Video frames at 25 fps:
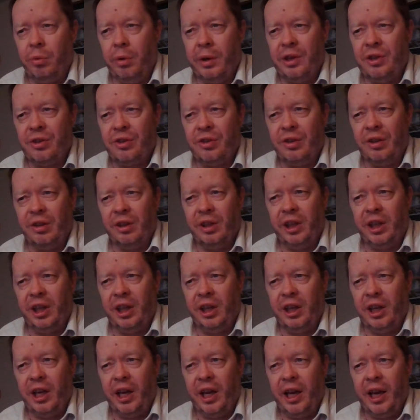
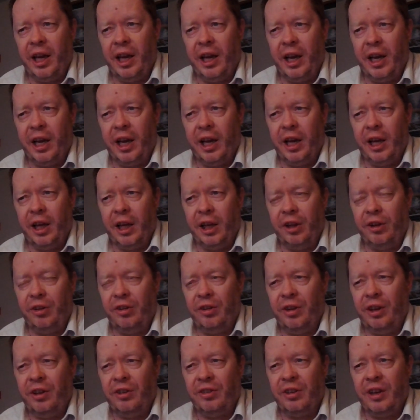recently, and
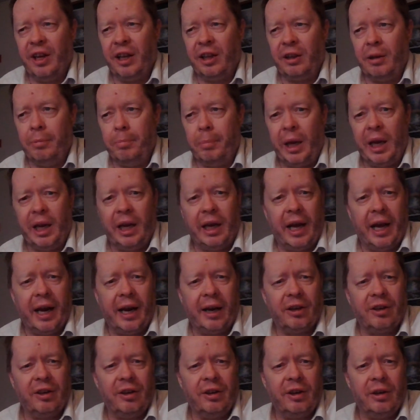he's not the main
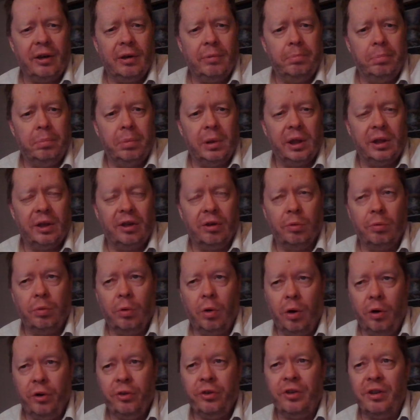actor, but the
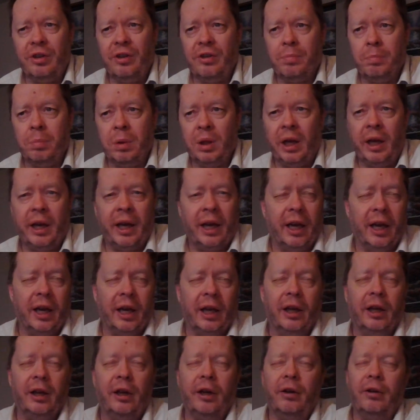roles he's
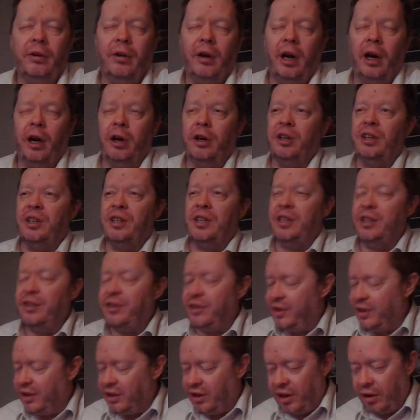playing are
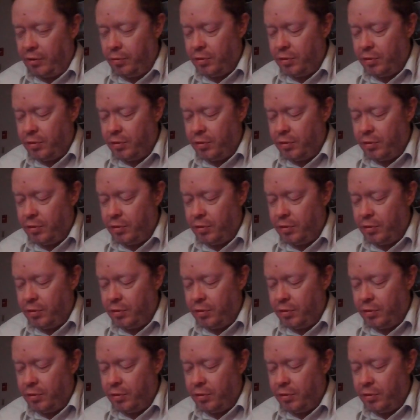decent.